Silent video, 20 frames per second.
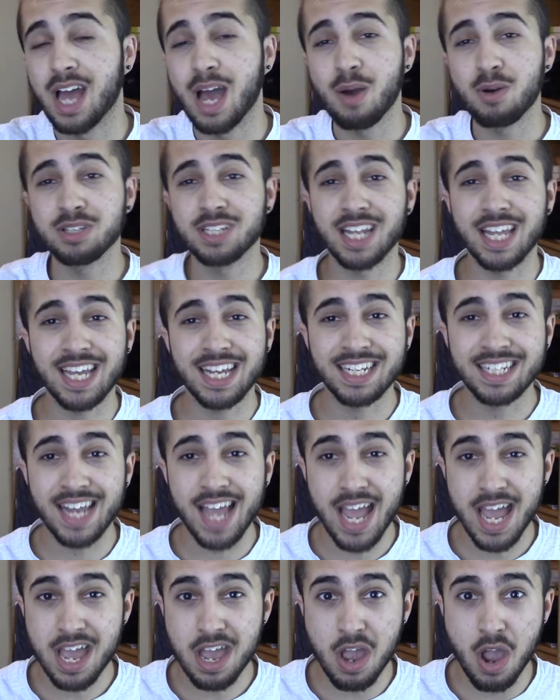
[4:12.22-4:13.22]
I was like,
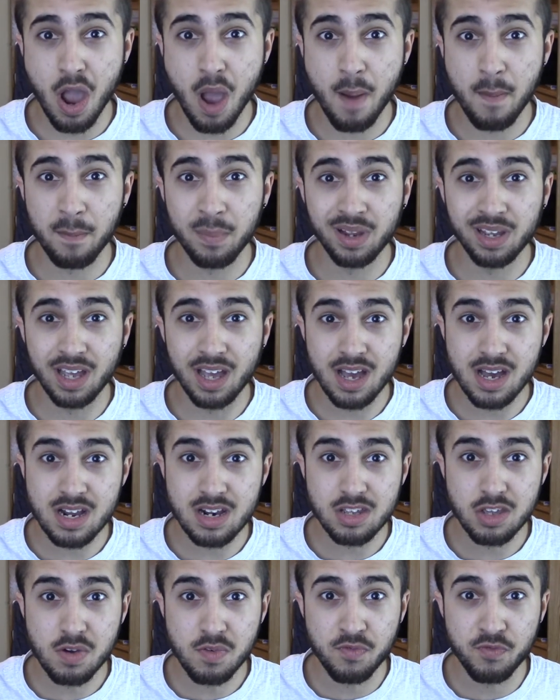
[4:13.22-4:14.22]
damn,
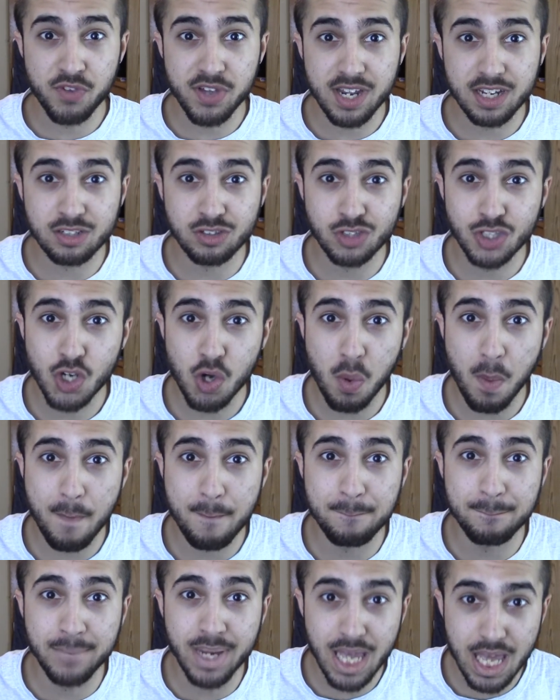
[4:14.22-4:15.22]
girl, your feet are so
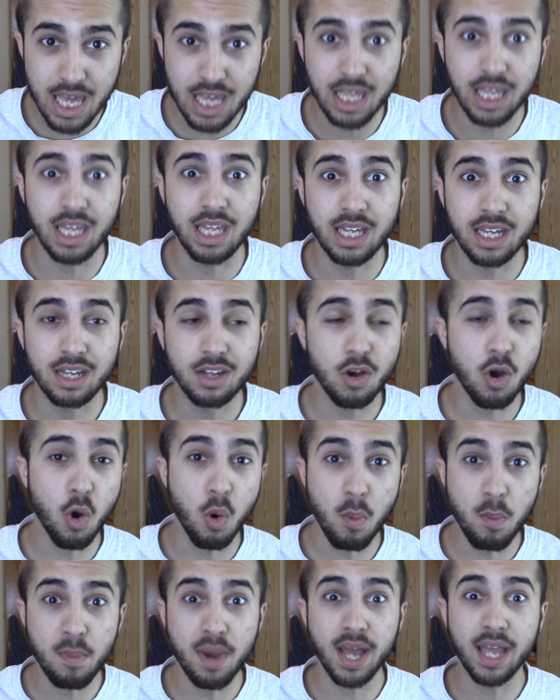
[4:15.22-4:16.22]
big.
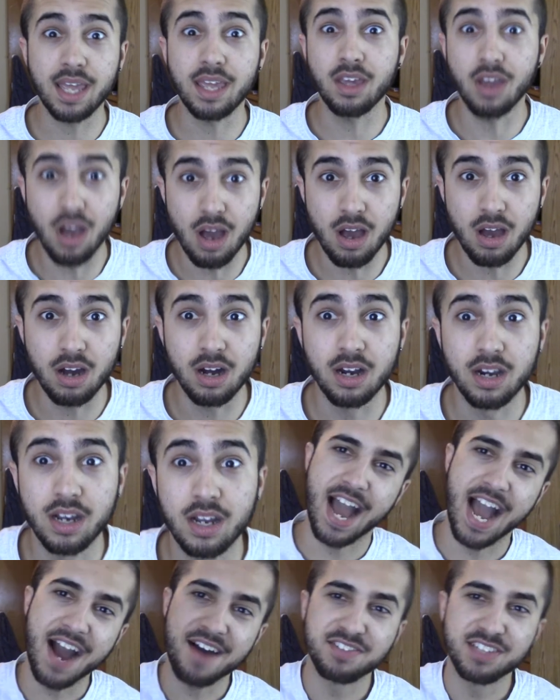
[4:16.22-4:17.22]
Oh my god.
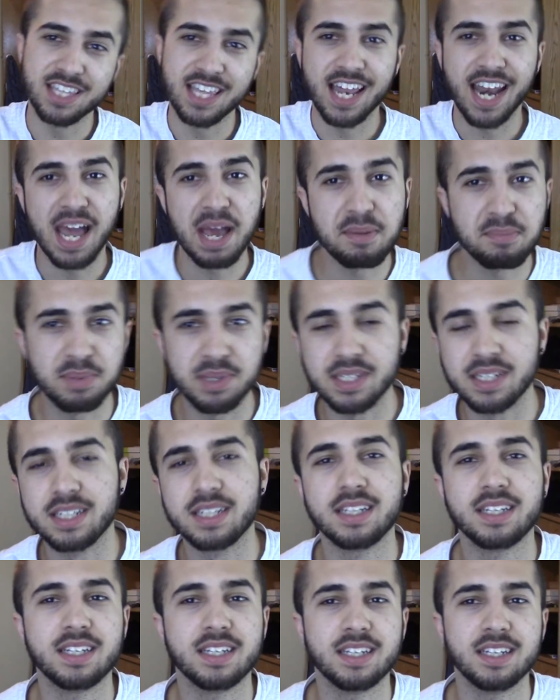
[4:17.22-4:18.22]
After that happened,
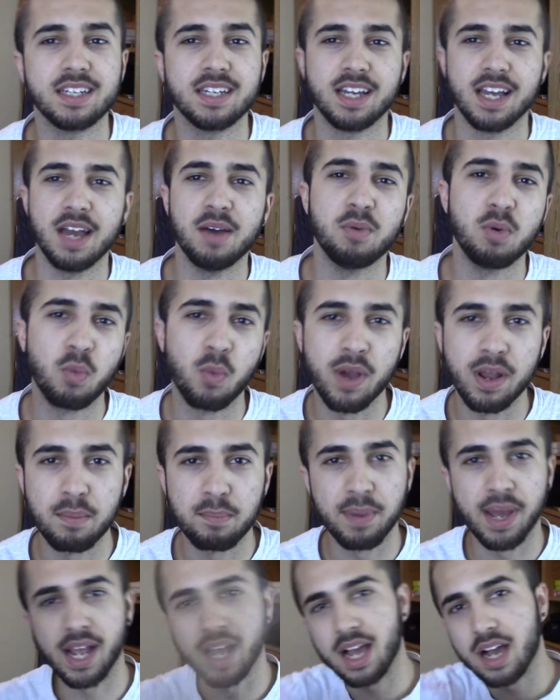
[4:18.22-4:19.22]
and we
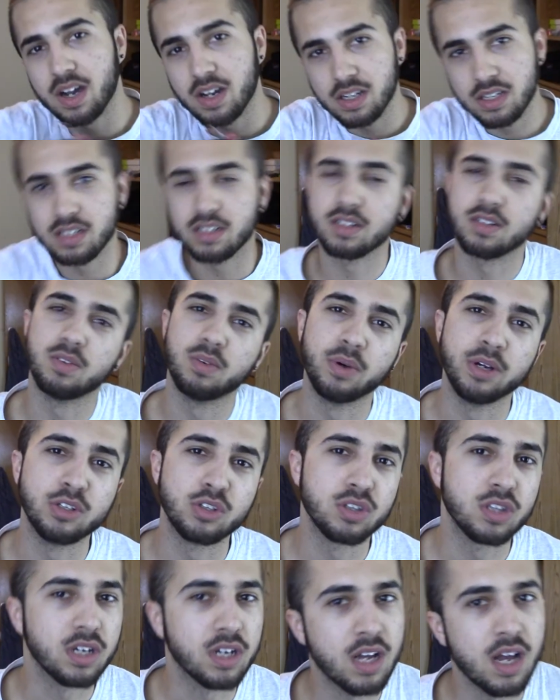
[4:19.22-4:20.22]
went back out, went
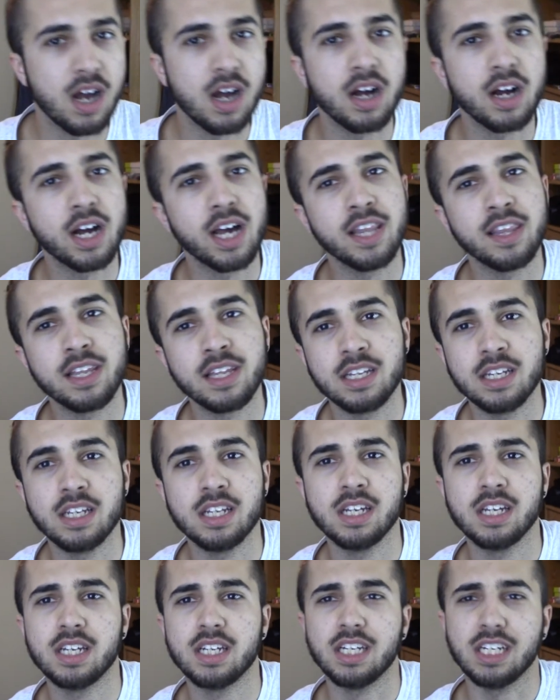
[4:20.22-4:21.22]
to the car, and
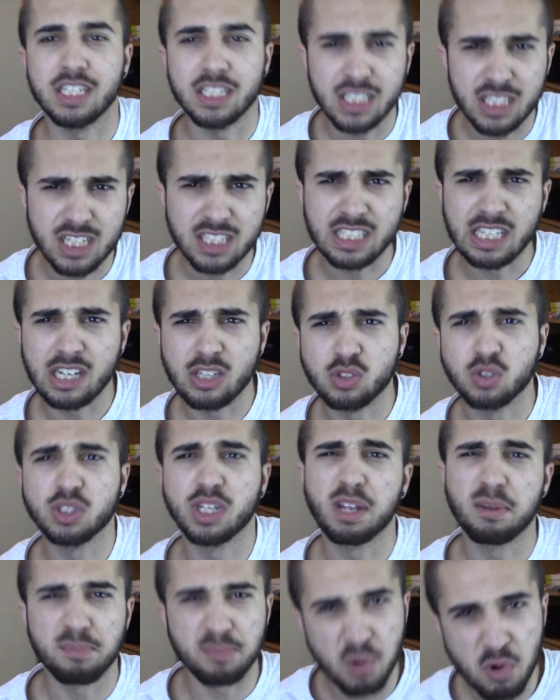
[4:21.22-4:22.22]
then she decided to
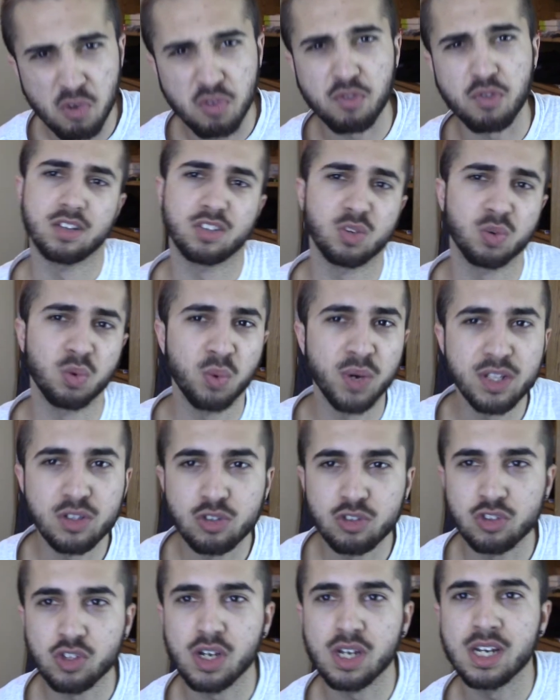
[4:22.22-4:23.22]
get more food. So we went
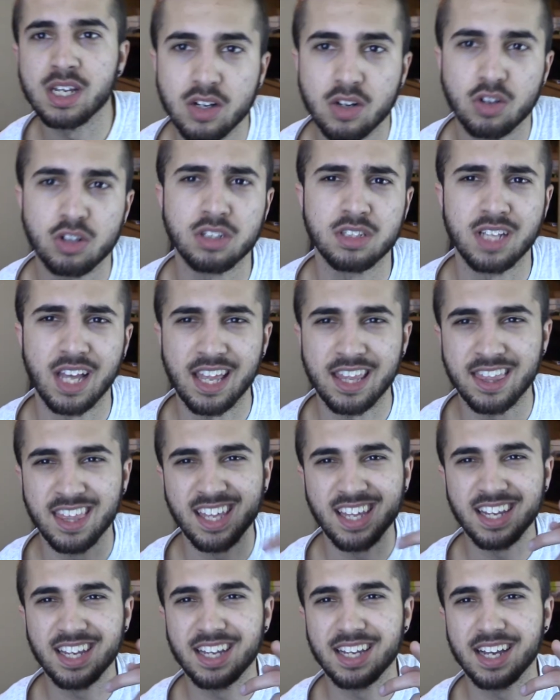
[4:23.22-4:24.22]
to Sonic, because I
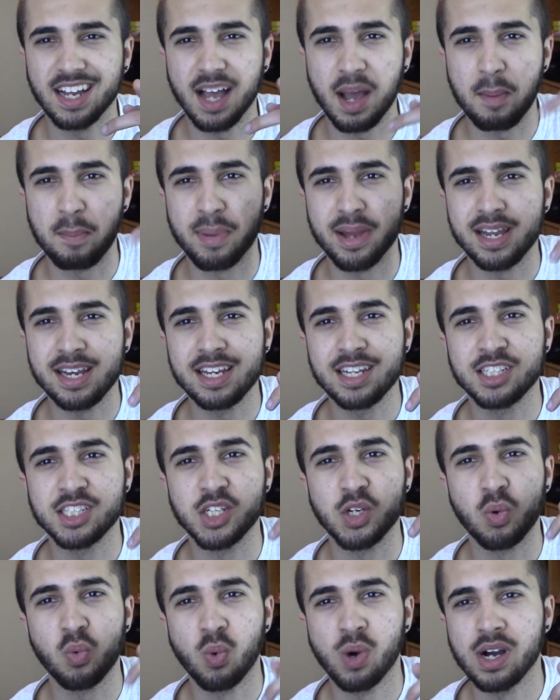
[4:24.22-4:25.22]
think apparently
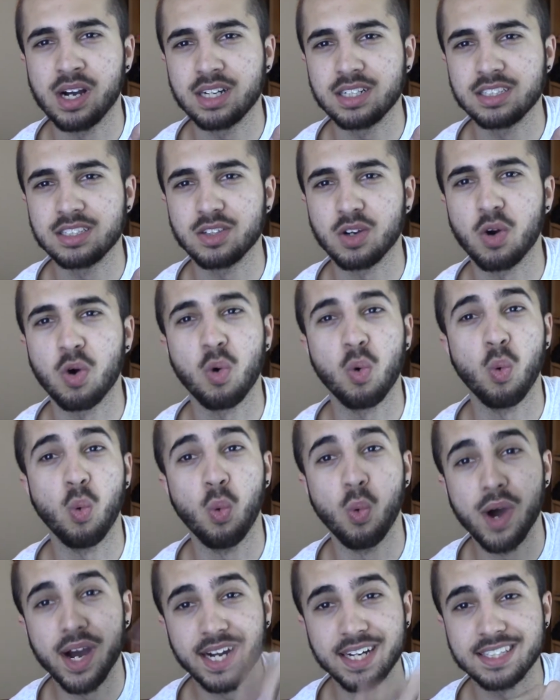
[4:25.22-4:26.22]
she works or
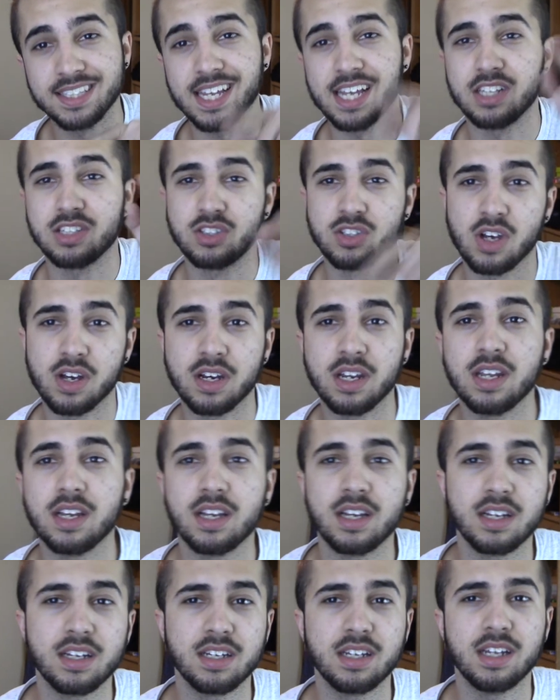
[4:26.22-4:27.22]
worked at
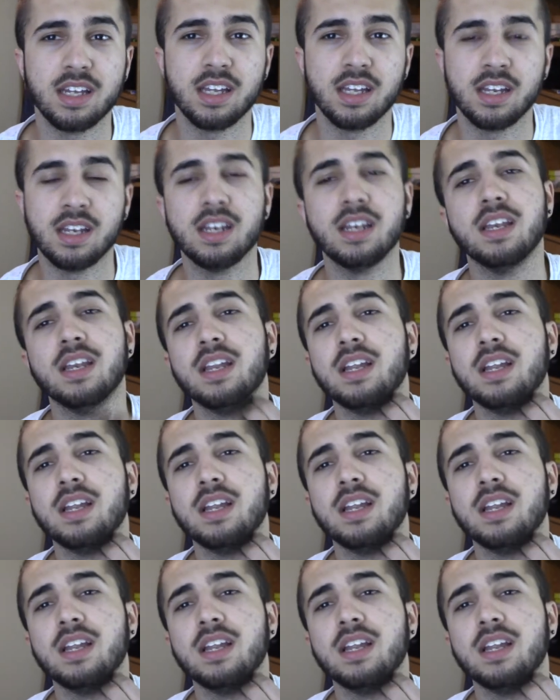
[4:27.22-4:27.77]
Sonic in